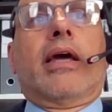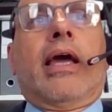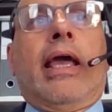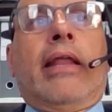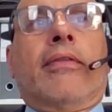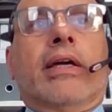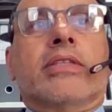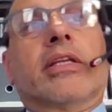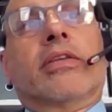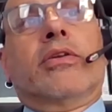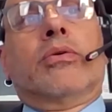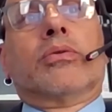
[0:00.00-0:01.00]
And they
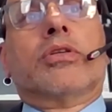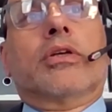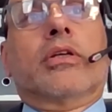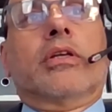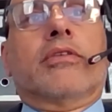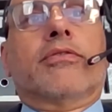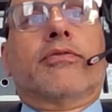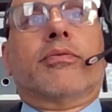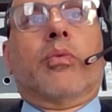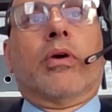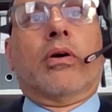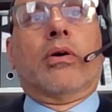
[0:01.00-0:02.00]
said, in the alternative,
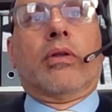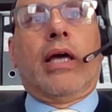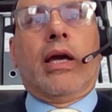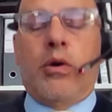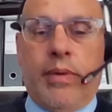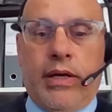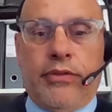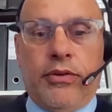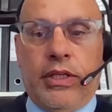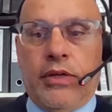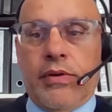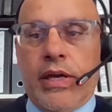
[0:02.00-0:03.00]
well, how about
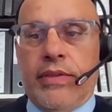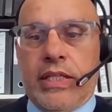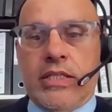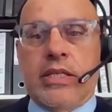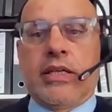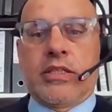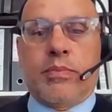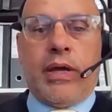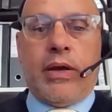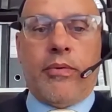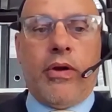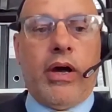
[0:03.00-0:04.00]
30 grand? That sounds
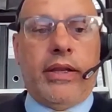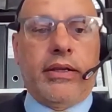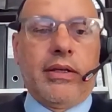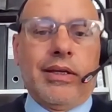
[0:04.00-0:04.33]
about right.